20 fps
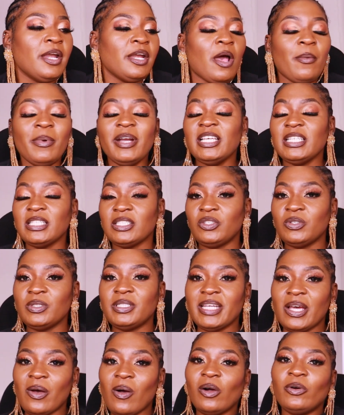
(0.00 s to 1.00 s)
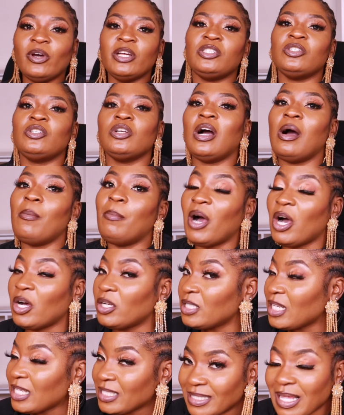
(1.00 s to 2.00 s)
Now ninjas, today we're going to talk
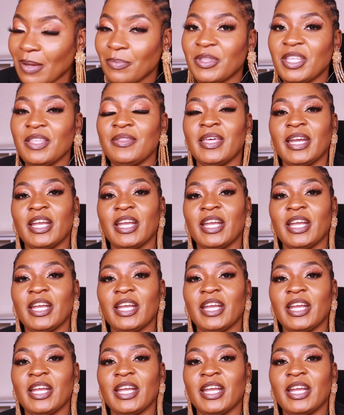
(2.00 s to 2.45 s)
about something